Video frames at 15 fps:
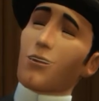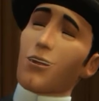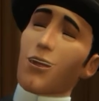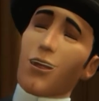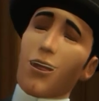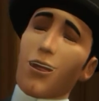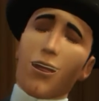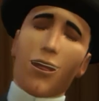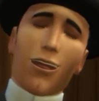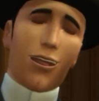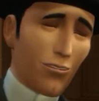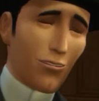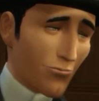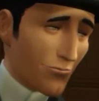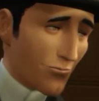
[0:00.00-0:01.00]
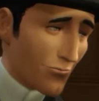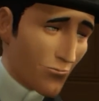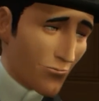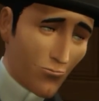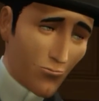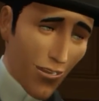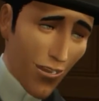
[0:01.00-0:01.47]
is cut? An
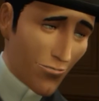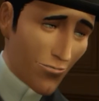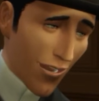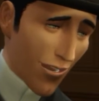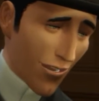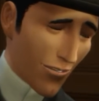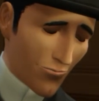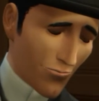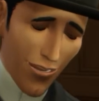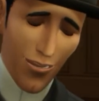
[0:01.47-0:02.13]
old scratch